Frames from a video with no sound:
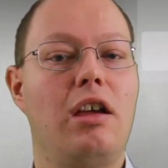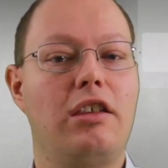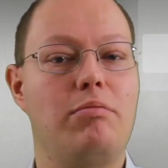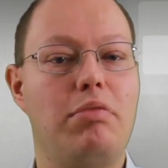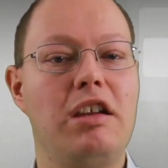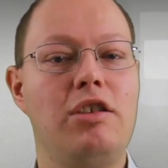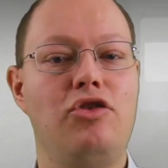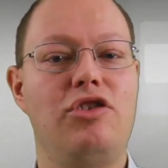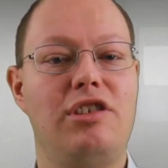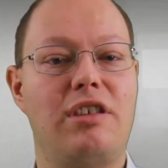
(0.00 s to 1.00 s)
The
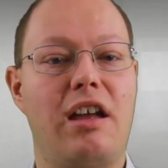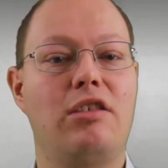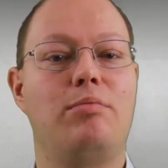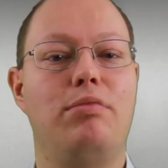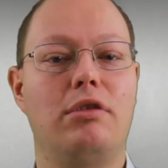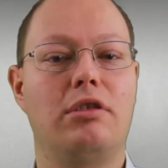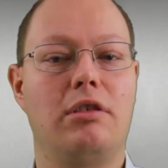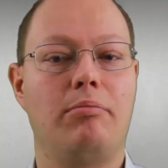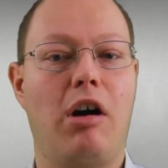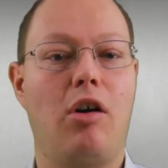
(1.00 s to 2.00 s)
pages in that
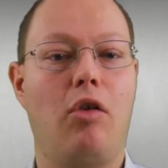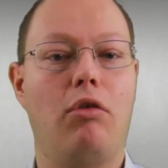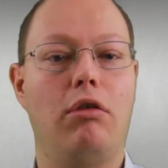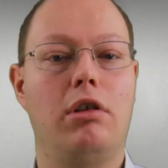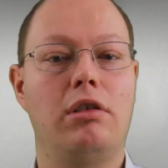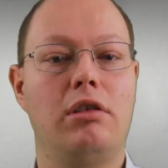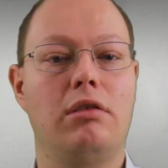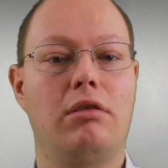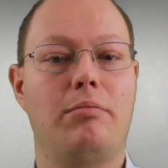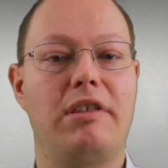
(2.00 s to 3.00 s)
book are ordered
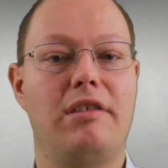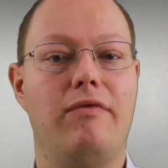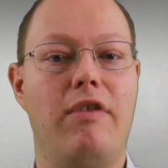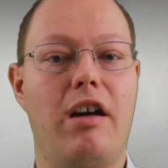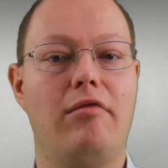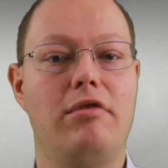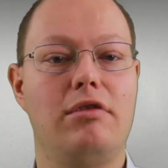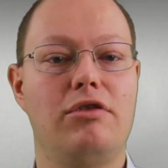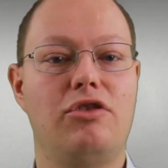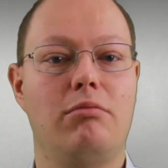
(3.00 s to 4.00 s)
by the
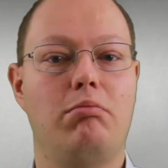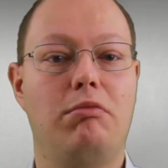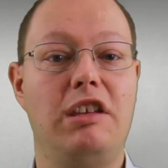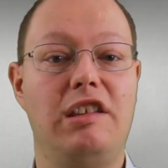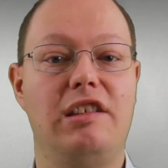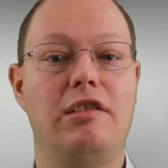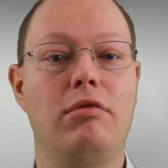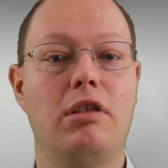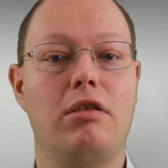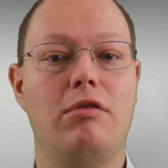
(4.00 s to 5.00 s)
various
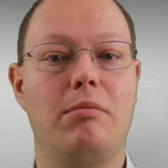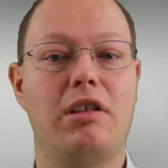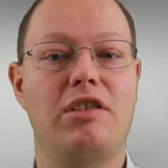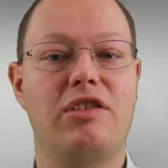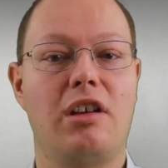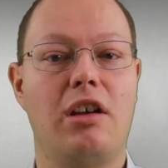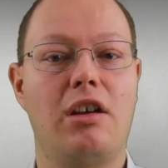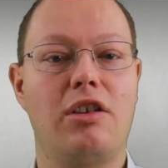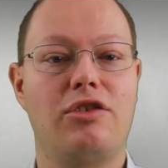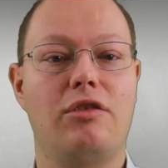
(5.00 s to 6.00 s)
DSQL commands,
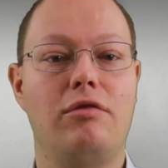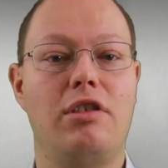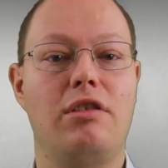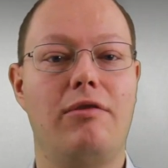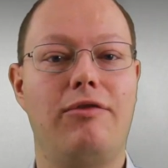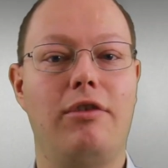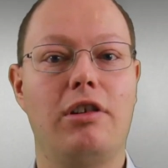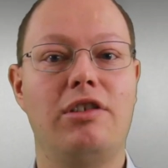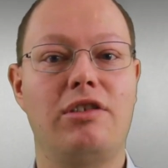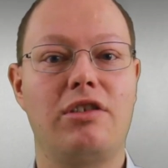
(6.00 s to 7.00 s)
so in the
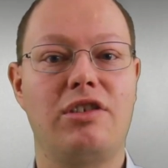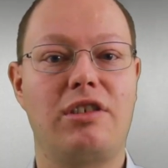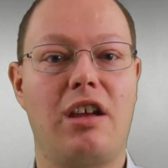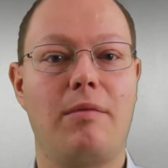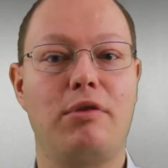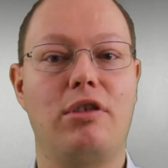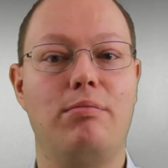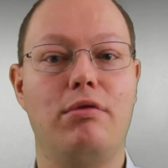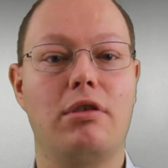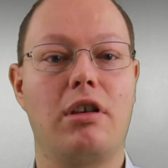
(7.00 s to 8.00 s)
first step the
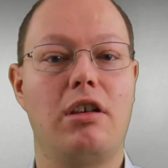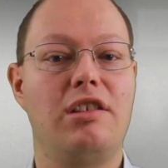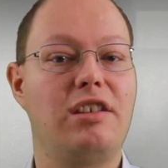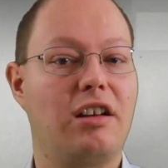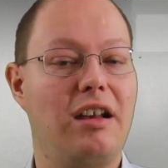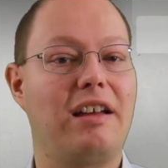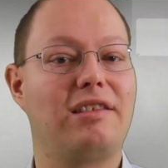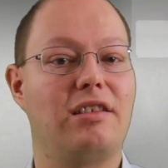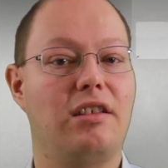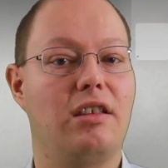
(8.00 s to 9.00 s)
book is a
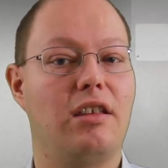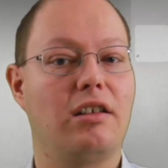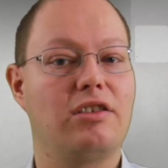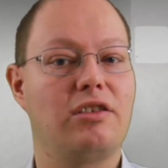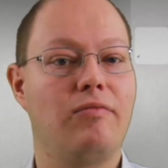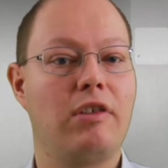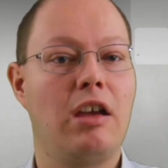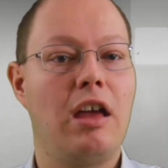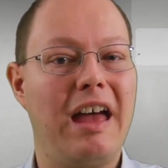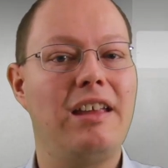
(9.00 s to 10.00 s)
clustered index.
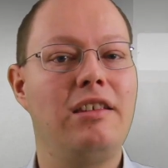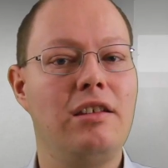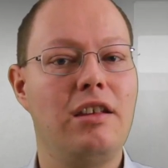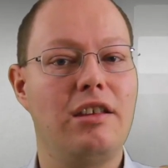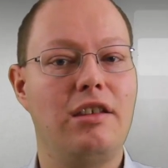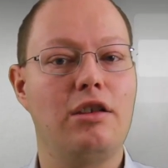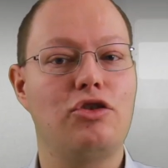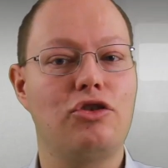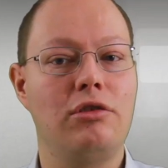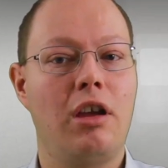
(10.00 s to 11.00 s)
And in
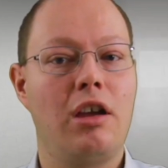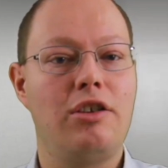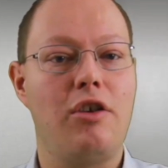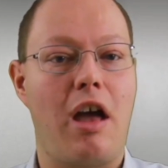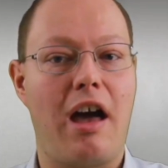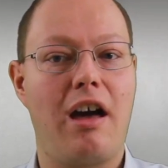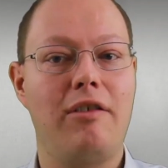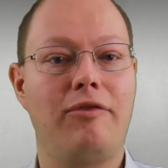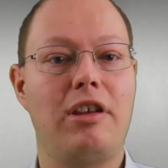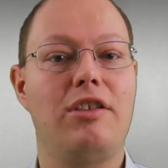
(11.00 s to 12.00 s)
addition, you
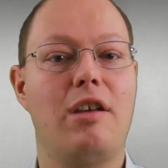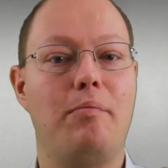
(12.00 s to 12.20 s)
have in the